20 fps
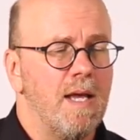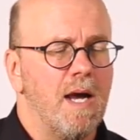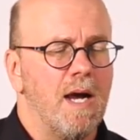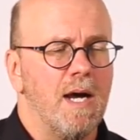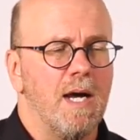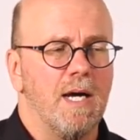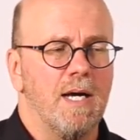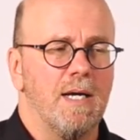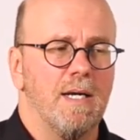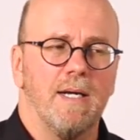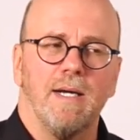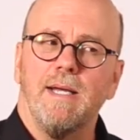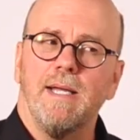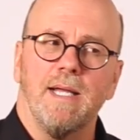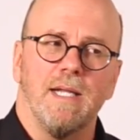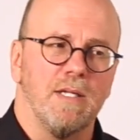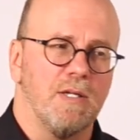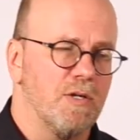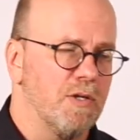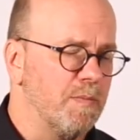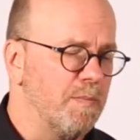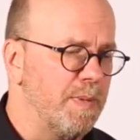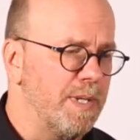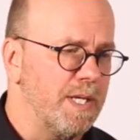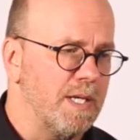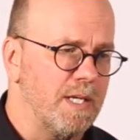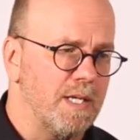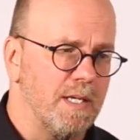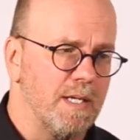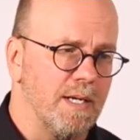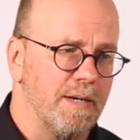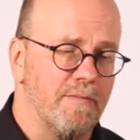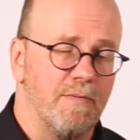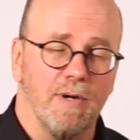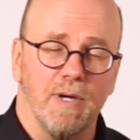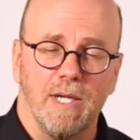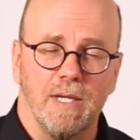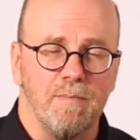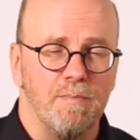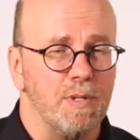Uh, it could be a
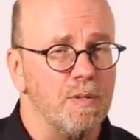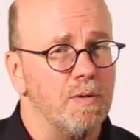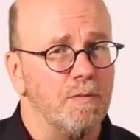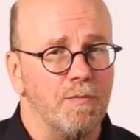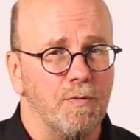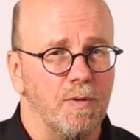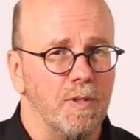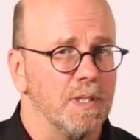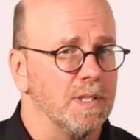very beautiful